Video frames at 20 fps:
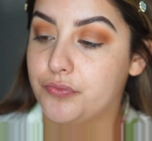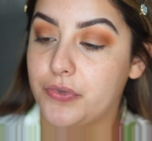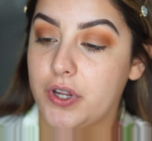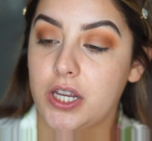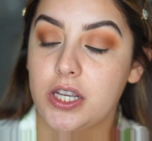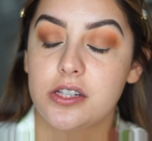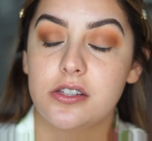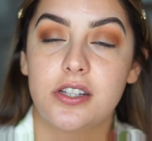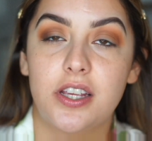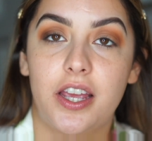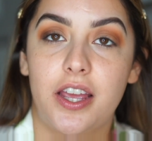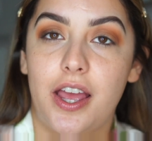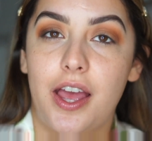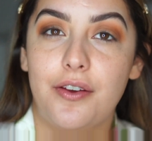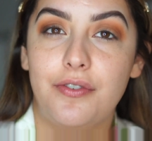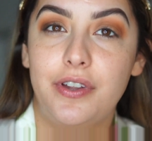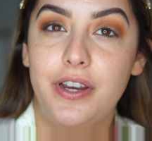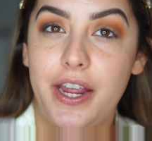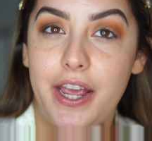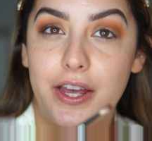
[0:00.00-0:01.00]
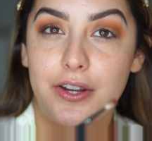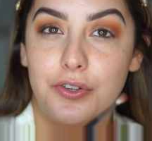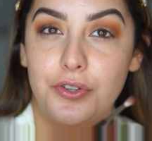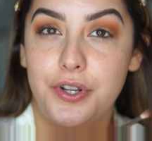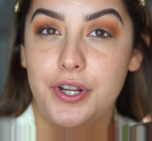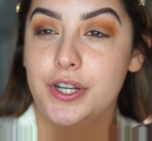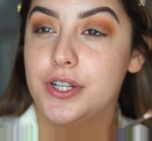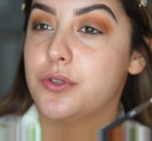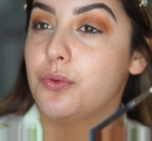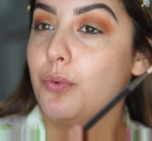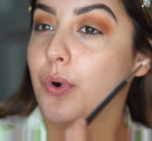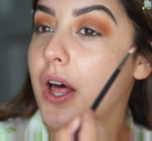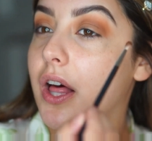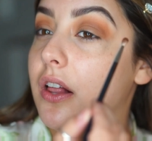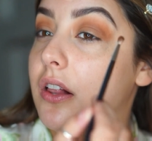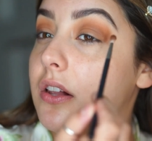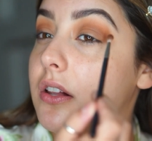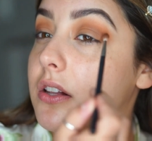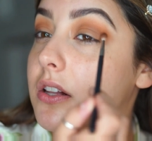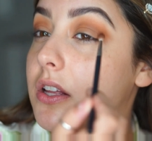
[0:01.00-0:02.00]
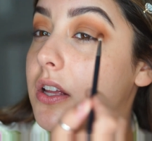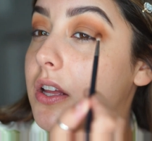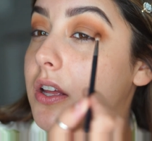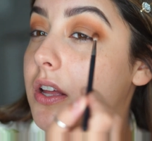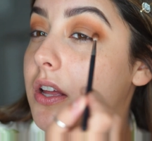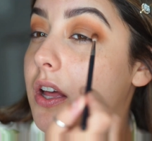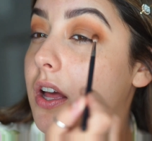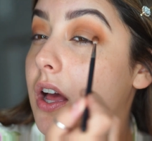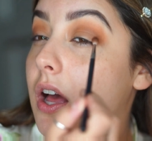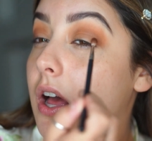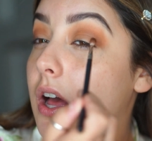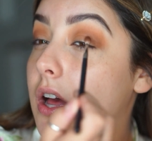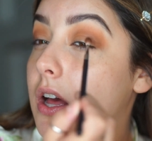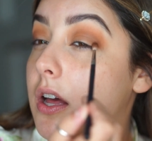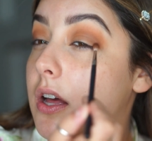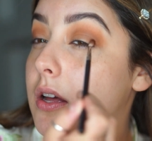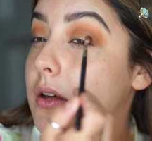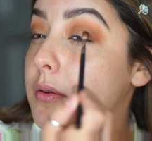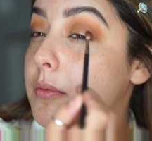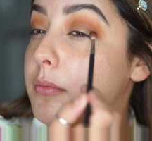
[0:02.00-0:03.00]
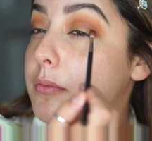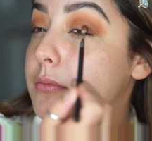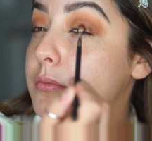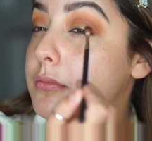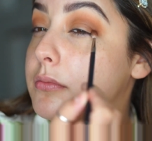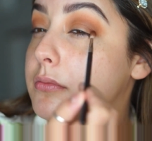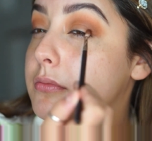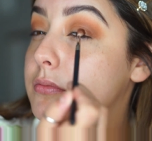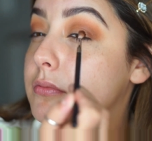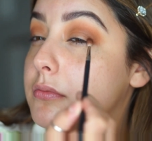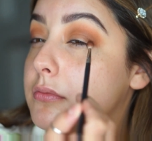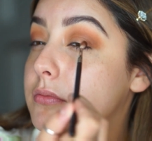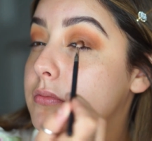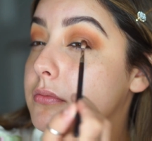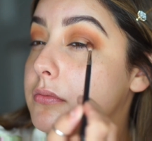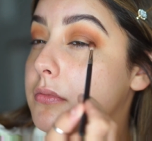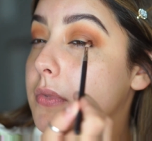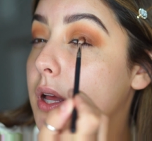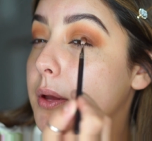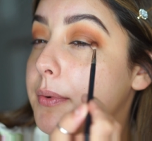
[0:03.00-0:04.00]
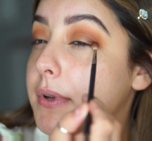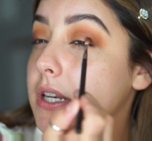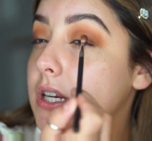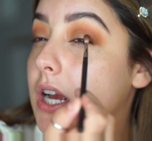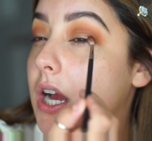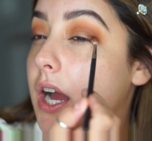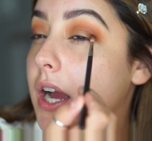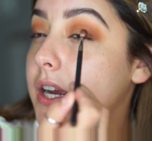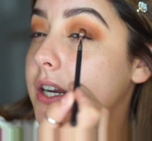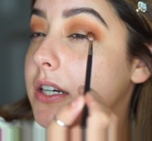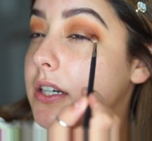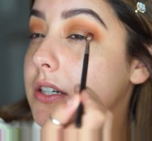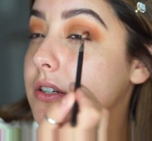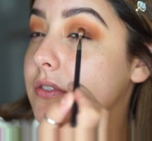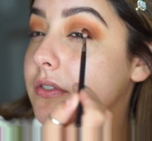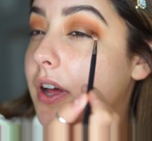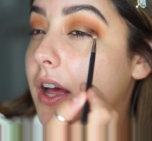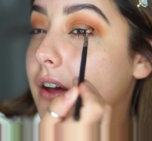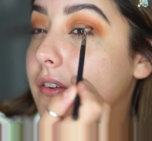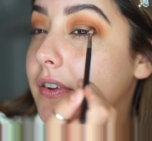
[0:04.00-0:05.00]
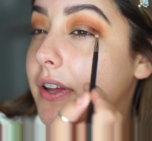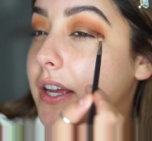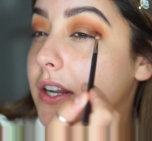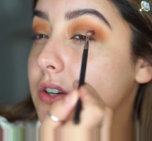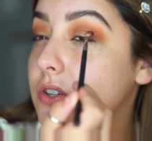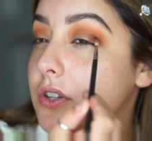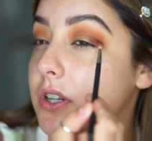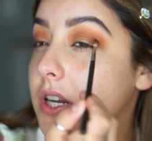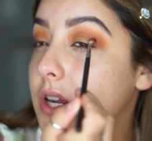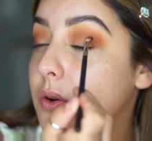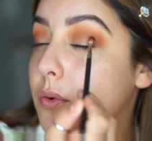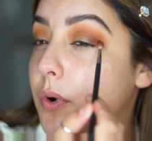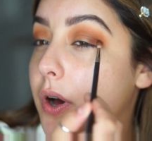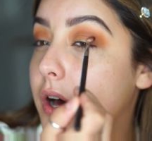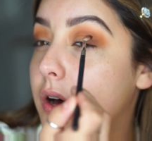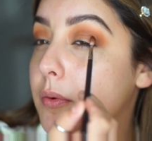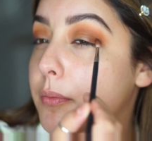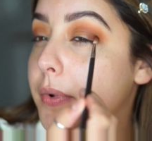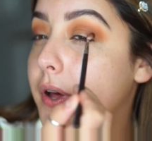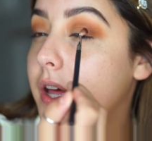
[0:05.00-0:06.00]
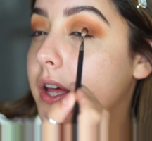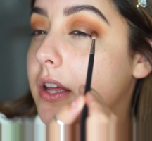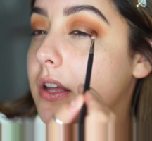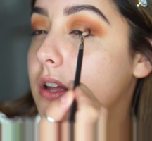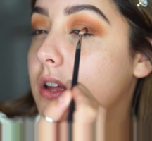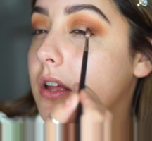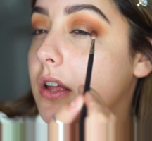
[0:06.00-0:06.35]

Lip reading: I can say I haven't handled it well. I mean, kind of have handled it well, but